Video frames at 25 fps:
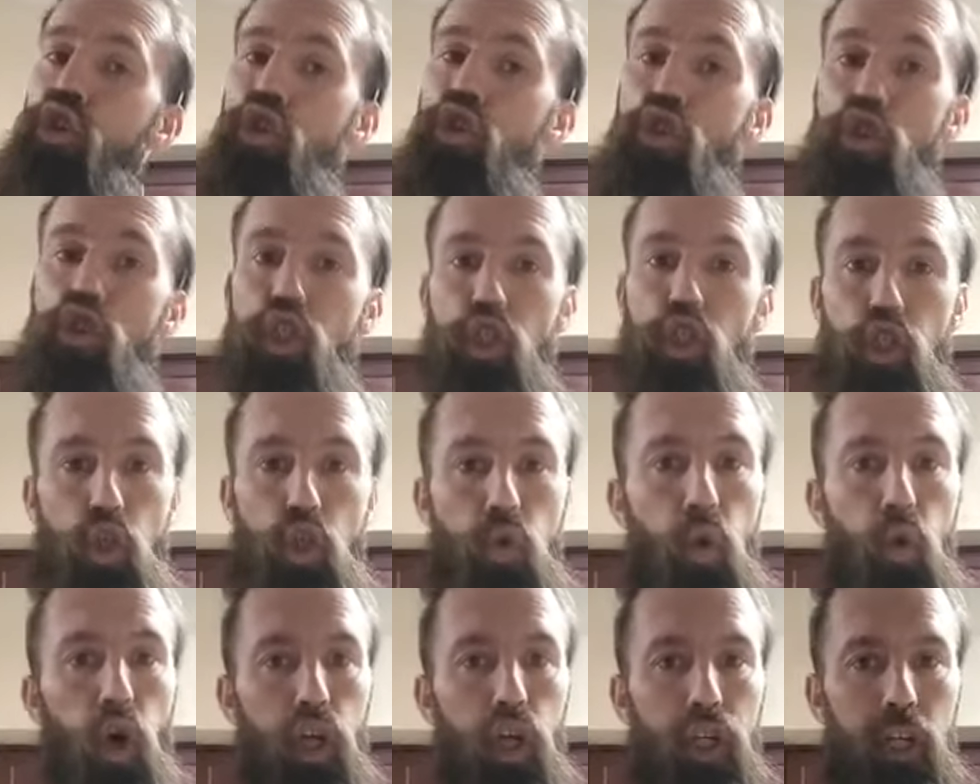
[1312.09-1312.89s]

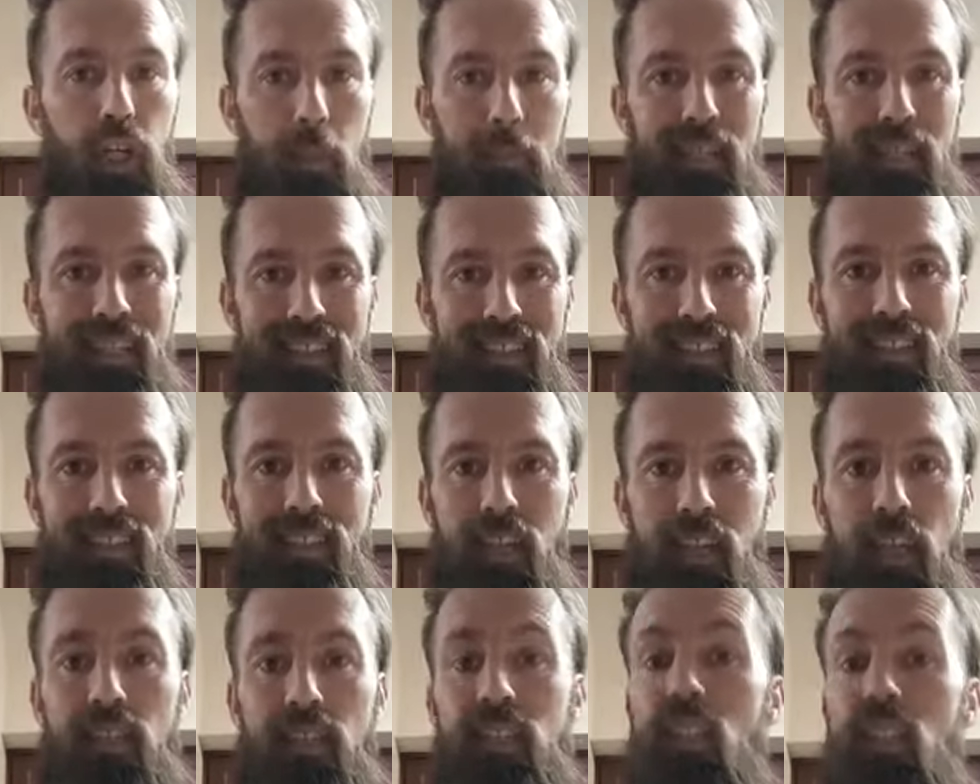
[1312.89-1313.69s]
you are going to be
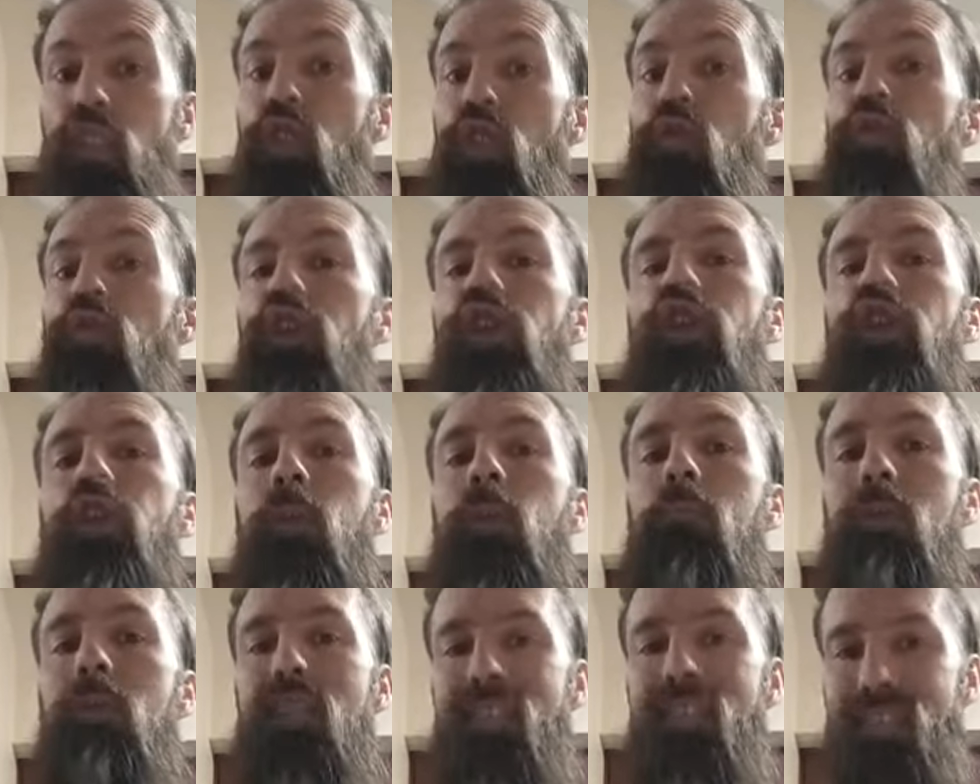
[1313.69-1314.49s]
disgusted. You
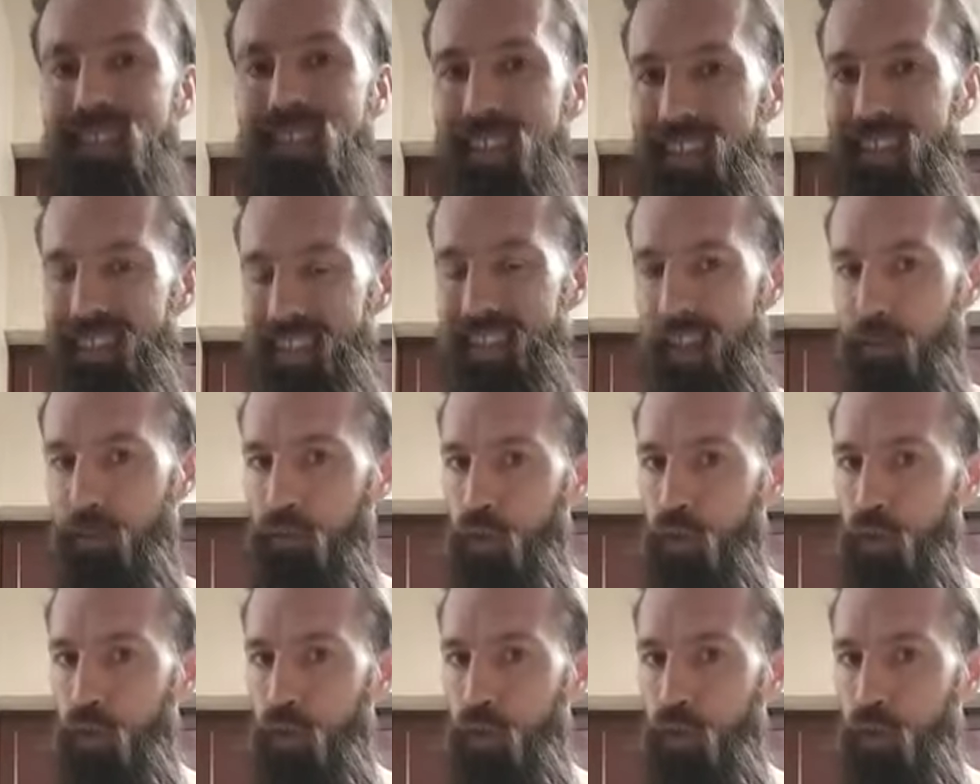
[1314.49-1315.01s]
should be disgusted.